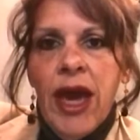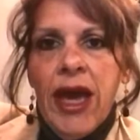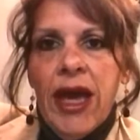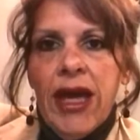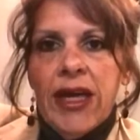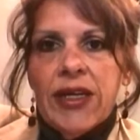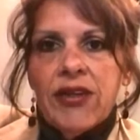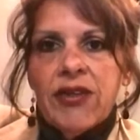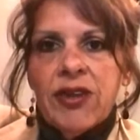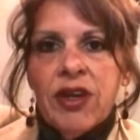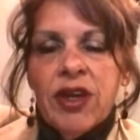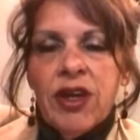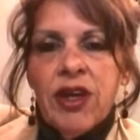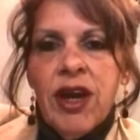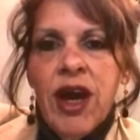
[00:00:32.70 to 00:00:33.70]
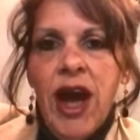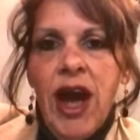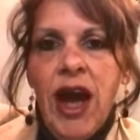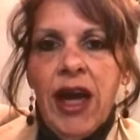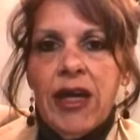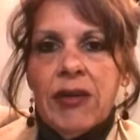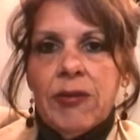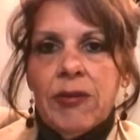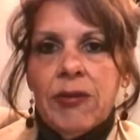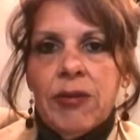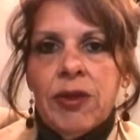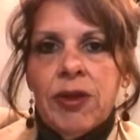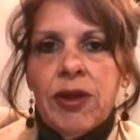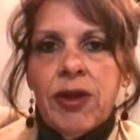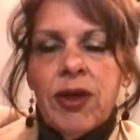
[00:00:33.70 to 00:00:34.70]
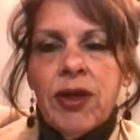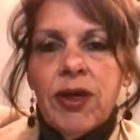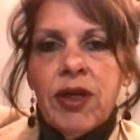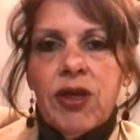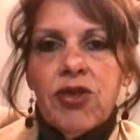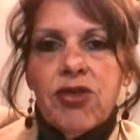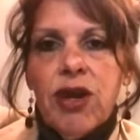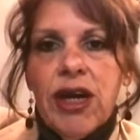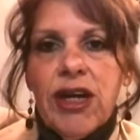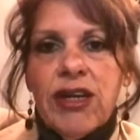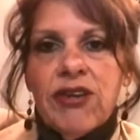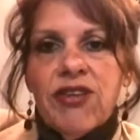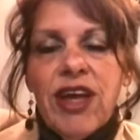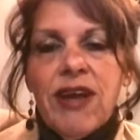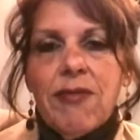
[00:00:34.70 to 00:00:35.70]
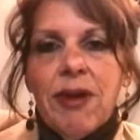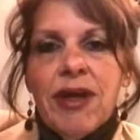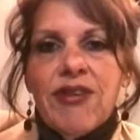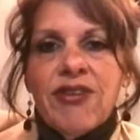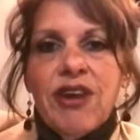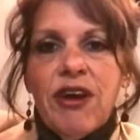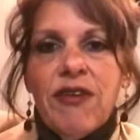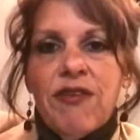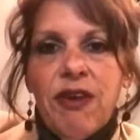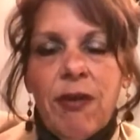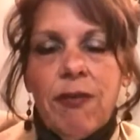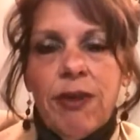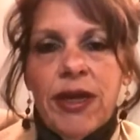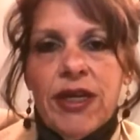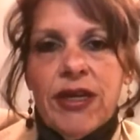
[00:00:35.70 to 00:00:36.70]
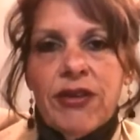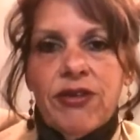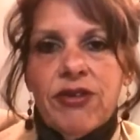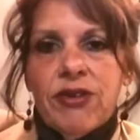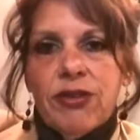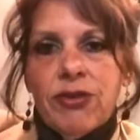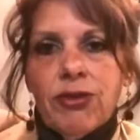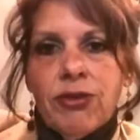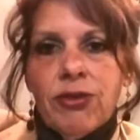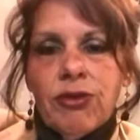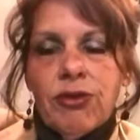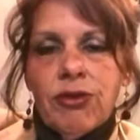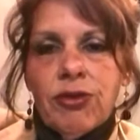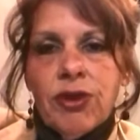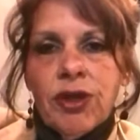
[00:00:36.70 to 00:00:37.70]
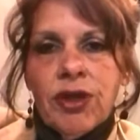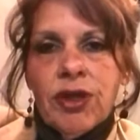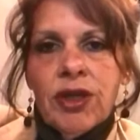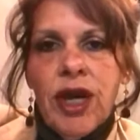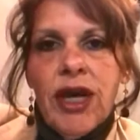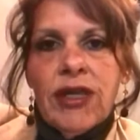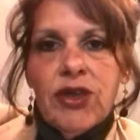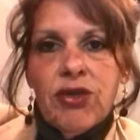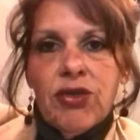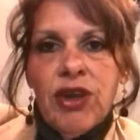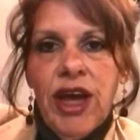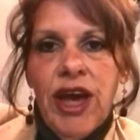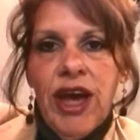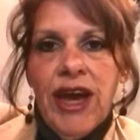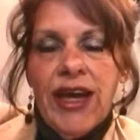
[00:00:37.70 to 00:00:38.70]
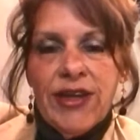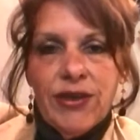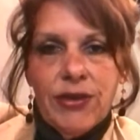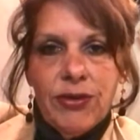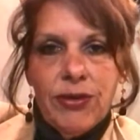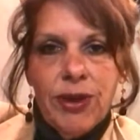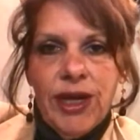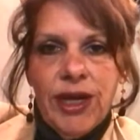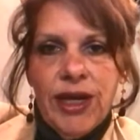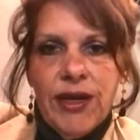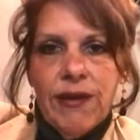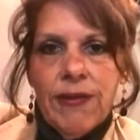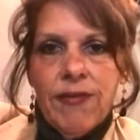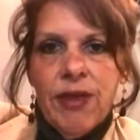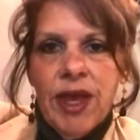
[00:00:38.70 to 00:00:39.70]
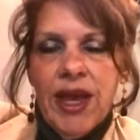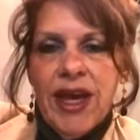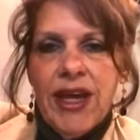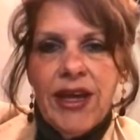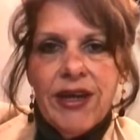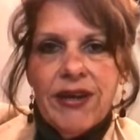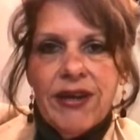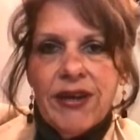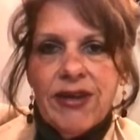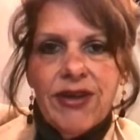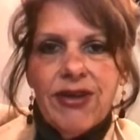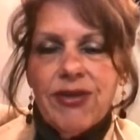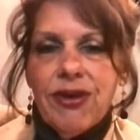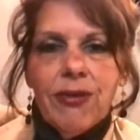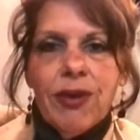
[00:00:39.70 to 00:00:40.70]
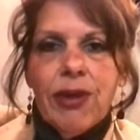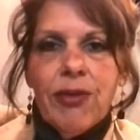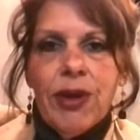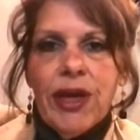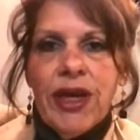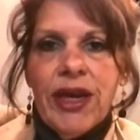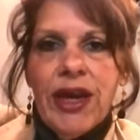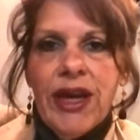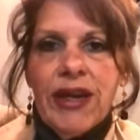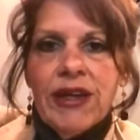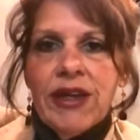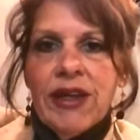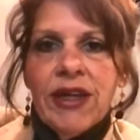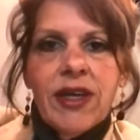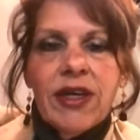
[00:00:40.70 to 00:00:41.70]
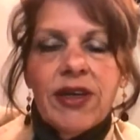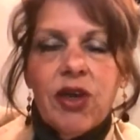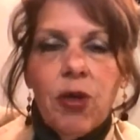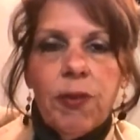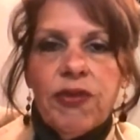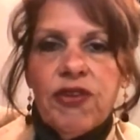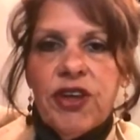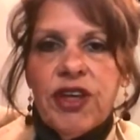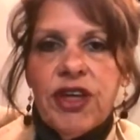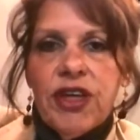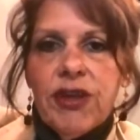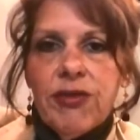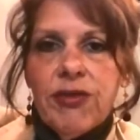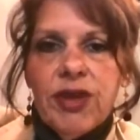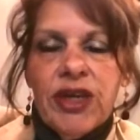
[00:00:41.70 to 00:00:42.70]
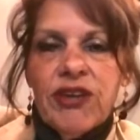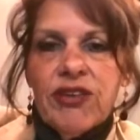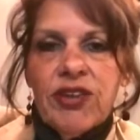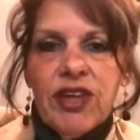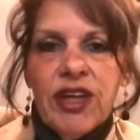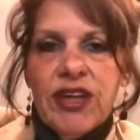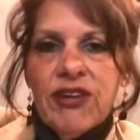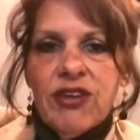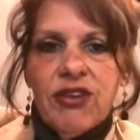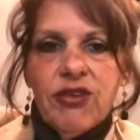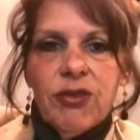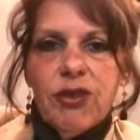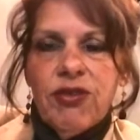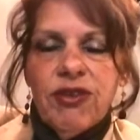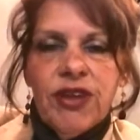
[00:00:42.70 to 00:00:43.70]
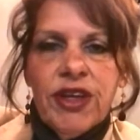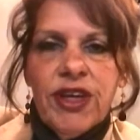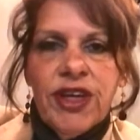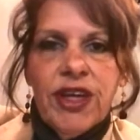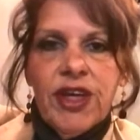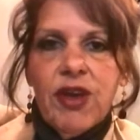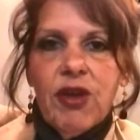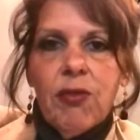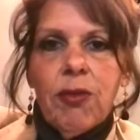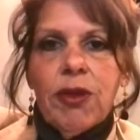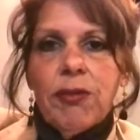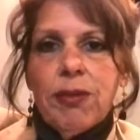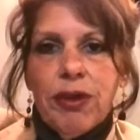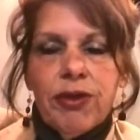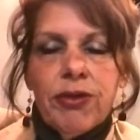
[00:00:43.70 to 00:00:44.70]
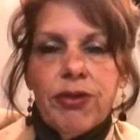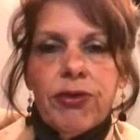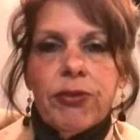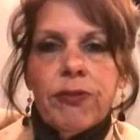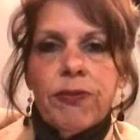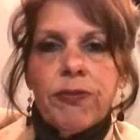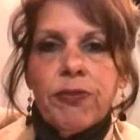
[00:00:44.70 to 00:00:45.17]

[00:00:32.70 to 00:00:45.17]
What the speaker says: and I'm trying to psych myself up into a new day, a new week. I had a crummy weekend. No particular reason. I just was feeling a little bit blue.